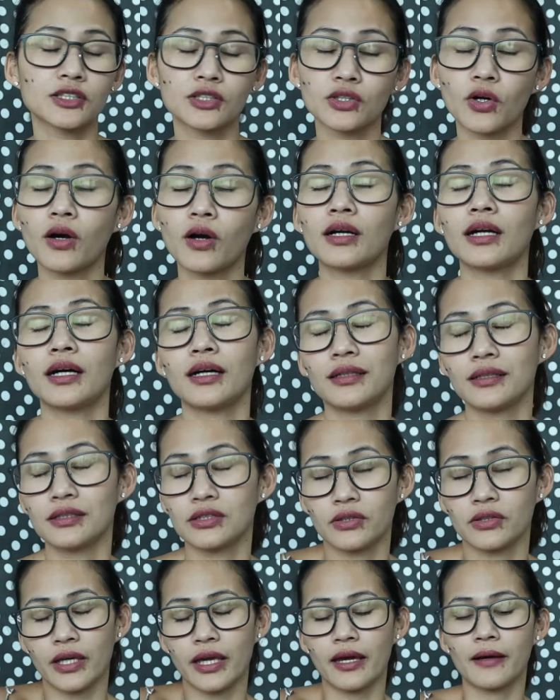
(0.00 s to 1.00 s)
Dora.
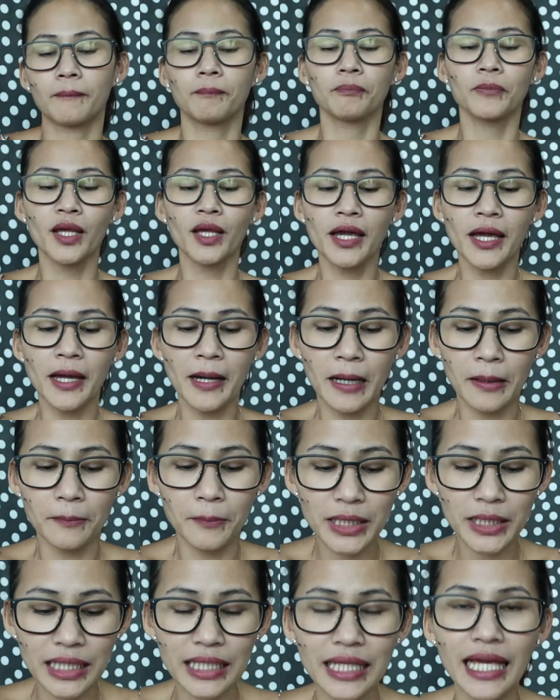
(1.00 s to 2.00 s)
So yeah,
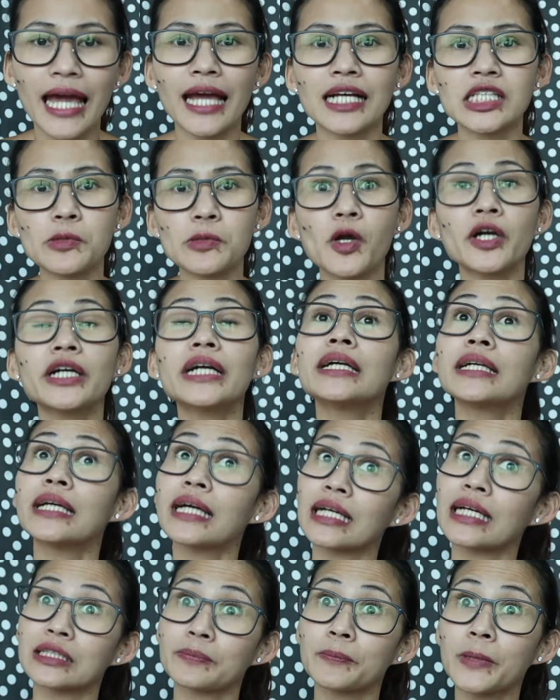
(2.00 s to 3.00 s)
but explorer,
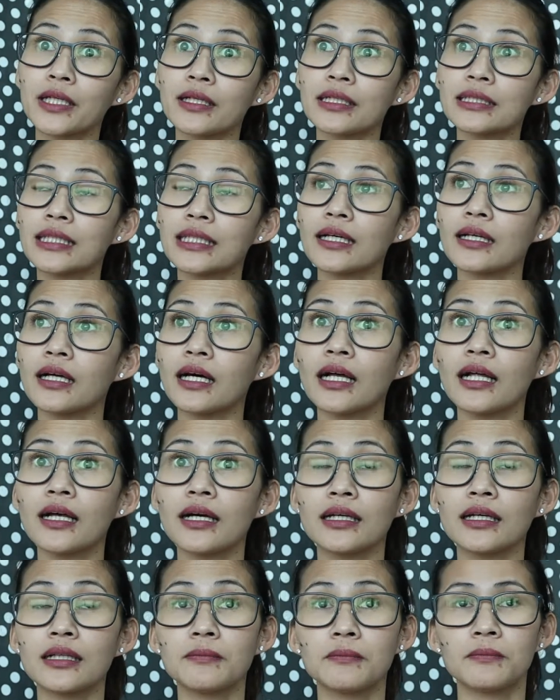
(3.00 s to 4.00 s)
yes, because
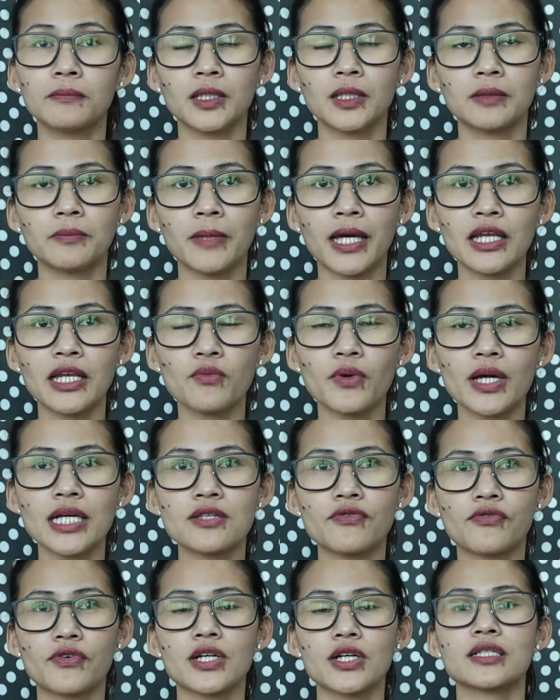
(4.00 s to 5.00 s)
in many
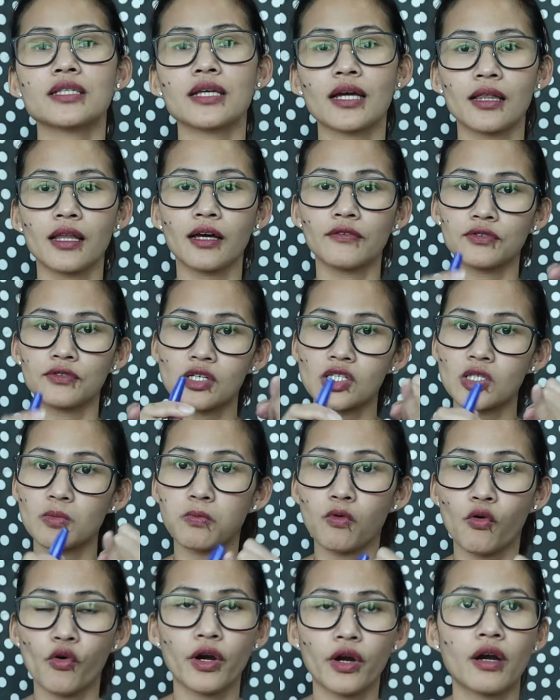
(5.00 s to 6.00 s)
ways, first I love to
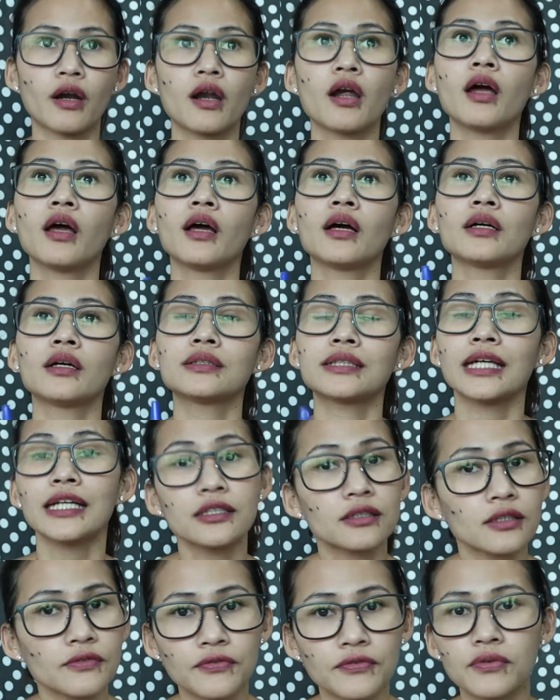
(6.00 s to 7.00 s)
explore,
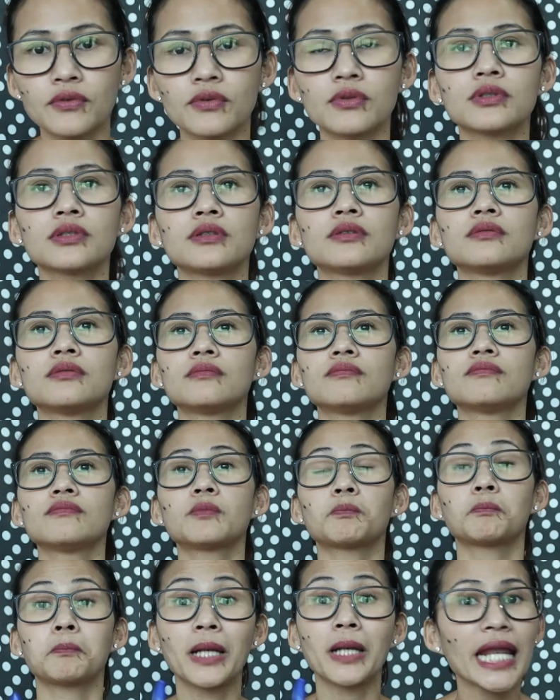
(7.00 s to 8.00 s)
taste of food,
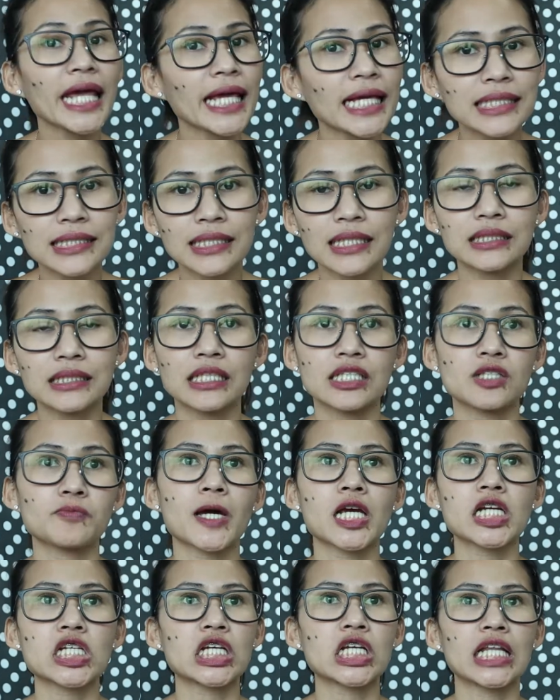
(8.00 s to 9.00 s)
places
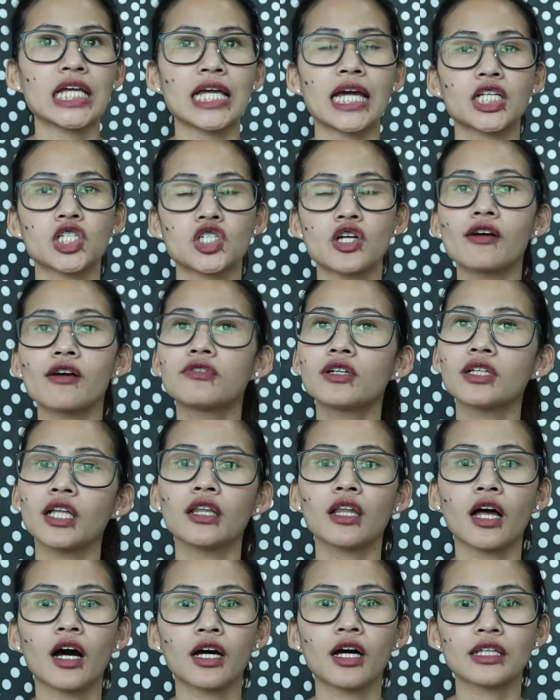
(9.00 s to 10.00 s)
especially. I travel
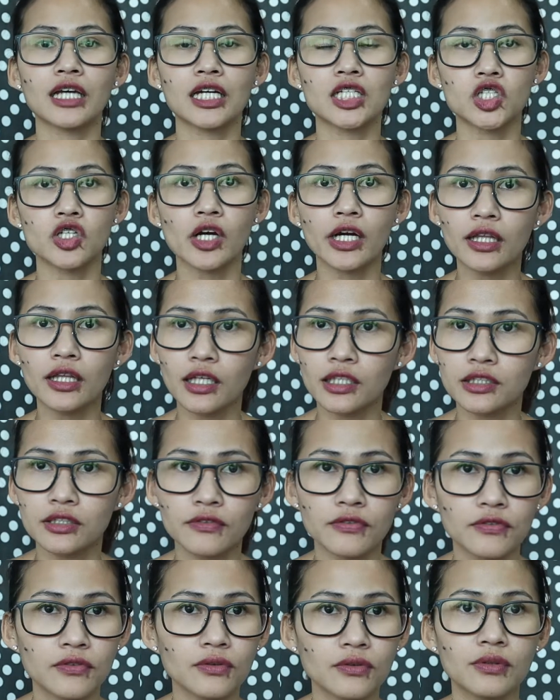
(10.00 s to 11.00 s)
a lot. I tried lots
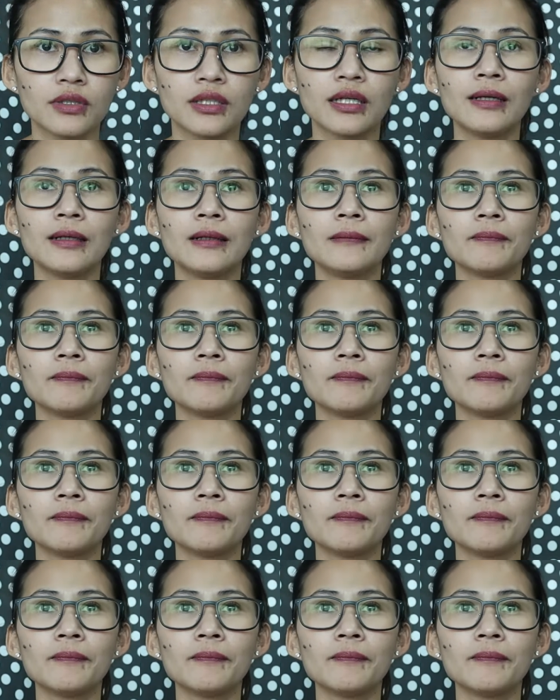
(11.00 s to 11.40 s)
of food.